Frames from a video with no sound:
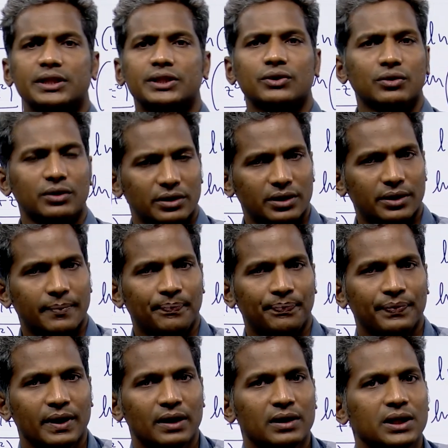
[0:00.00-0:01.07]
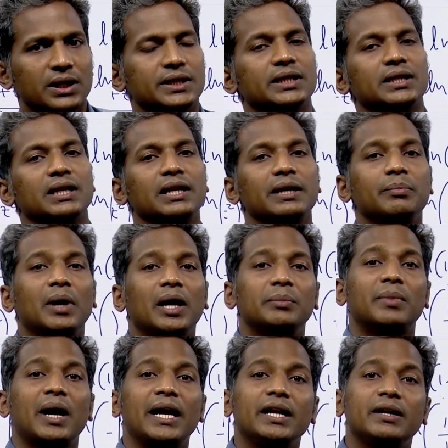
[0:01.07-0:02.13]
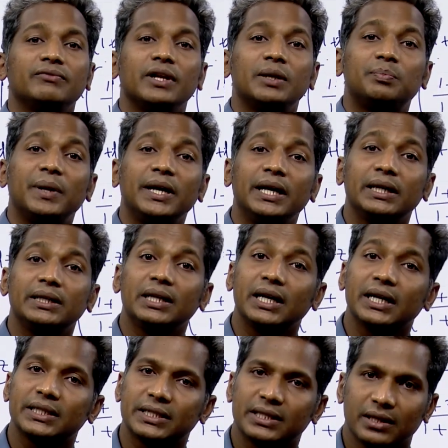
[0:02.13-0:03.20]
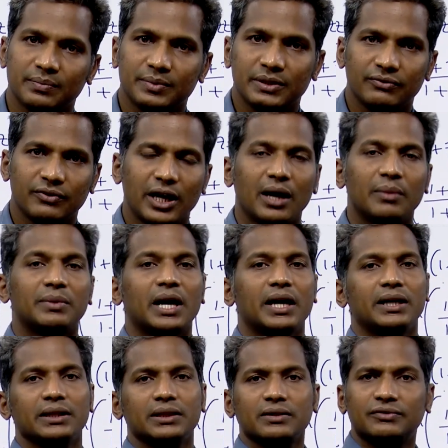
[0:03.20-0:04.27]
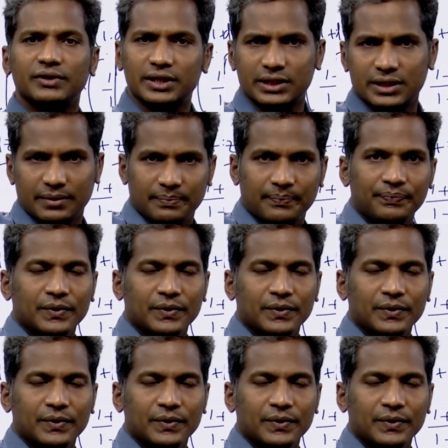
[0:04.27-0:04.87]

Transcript: is good, generally my mind will predict the next steps when I am writing the first step.